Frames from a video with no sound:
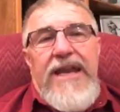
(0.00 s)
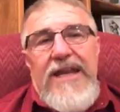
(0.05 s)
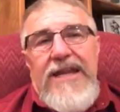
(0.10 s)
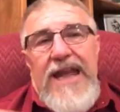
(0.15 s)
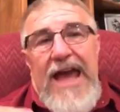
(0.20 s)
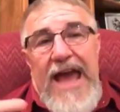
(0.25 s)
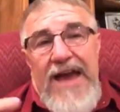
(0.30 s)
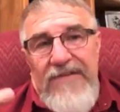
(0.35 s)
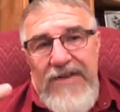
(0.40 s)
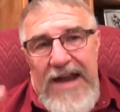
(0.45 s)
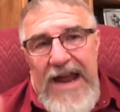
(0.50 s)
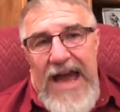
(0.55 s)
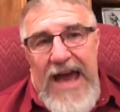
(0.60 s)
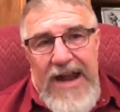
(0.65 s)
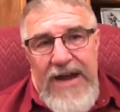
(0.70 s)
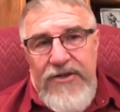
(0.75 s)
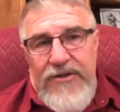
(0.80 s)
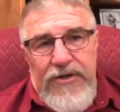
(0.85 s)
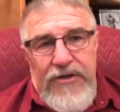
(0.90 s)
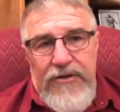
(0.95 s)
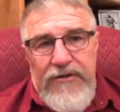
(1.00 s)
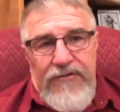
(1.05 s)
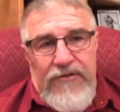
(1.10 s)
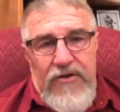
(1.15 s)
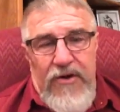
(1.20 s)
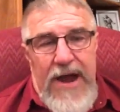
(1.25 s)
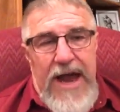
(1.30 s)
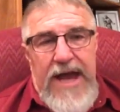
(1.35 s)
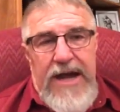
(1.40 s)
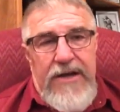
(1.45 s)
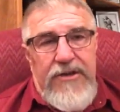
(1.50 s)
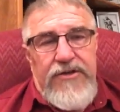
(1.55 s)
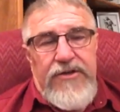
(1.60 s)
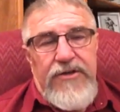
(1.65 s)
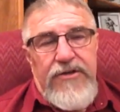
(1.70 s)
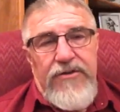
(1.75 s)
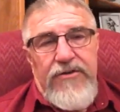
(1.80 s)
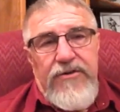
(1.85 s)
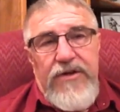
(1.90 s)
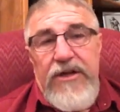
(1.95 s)
need to have an attitude of
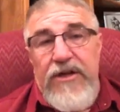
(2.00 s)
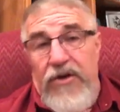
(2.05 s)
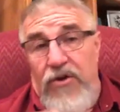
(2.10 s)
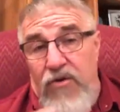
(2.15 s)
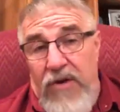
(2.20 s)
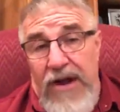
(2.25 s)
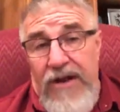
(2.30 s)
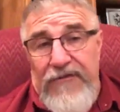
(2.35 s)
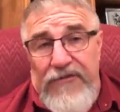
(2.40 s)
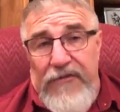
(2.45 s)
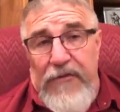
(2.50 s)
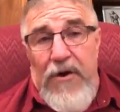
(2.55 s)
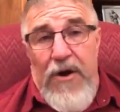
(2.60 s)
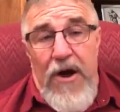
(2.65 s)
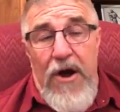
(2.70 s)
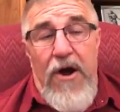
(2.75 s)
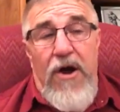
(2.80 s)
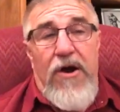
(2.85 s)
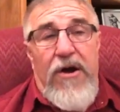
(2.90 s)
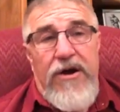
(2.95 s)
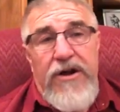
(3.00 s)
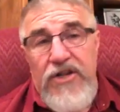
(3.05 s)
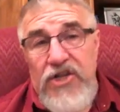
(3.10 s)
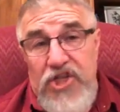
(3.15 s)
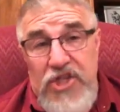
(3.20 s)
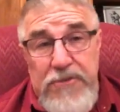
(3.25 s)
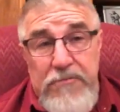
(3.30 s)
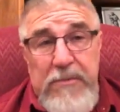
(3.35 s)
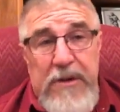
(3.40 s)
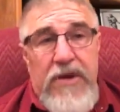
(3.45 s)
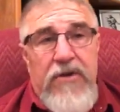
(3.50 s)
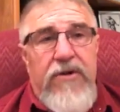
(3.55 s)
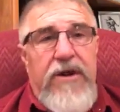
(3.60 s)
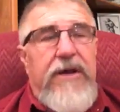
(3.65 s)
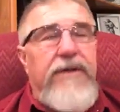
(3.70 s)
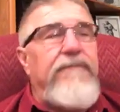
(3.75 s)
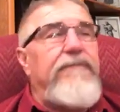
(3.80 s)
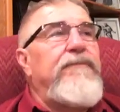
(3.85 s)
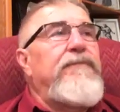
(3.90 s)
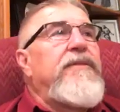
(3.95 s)
gratitude and a grateful heart and
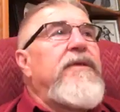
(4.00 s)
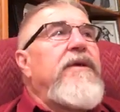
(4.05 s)
spirit